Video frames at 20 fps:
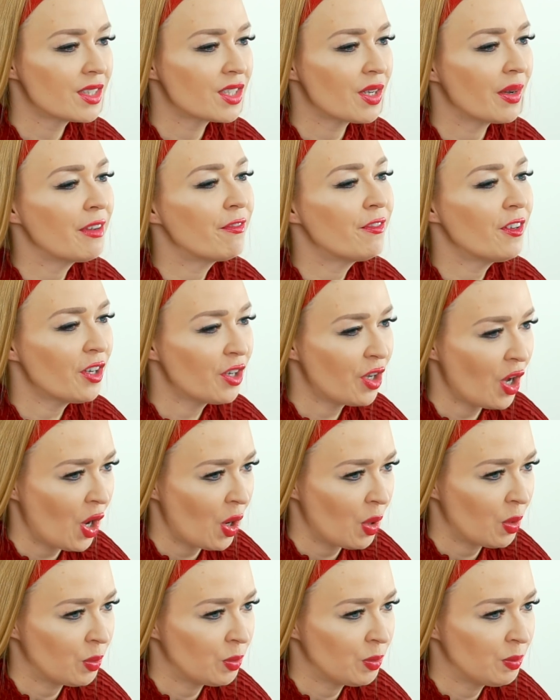So if your
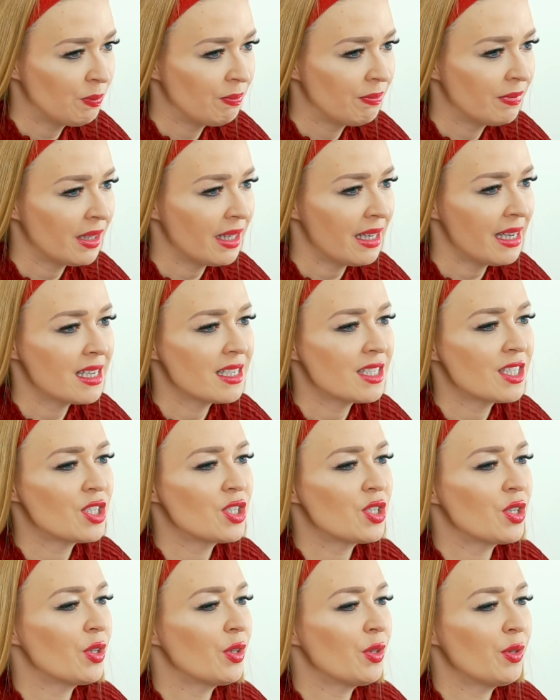goal is
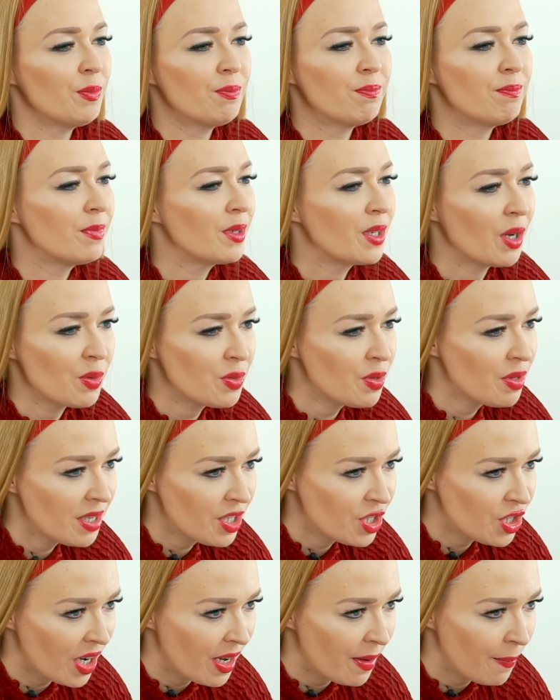to go to
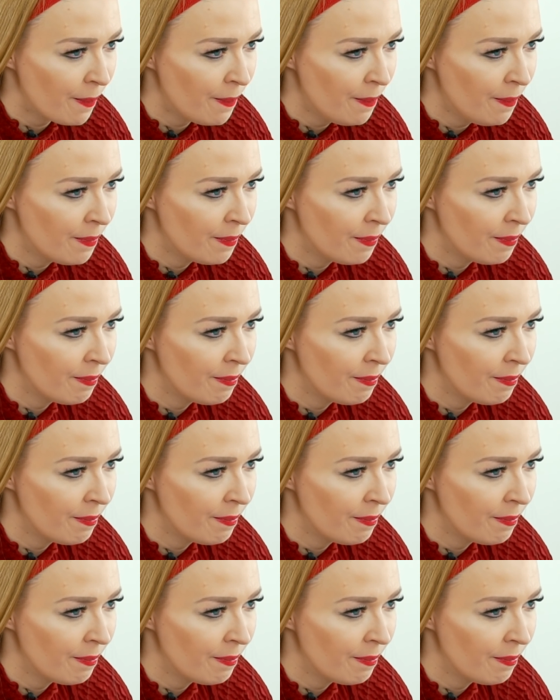the gym,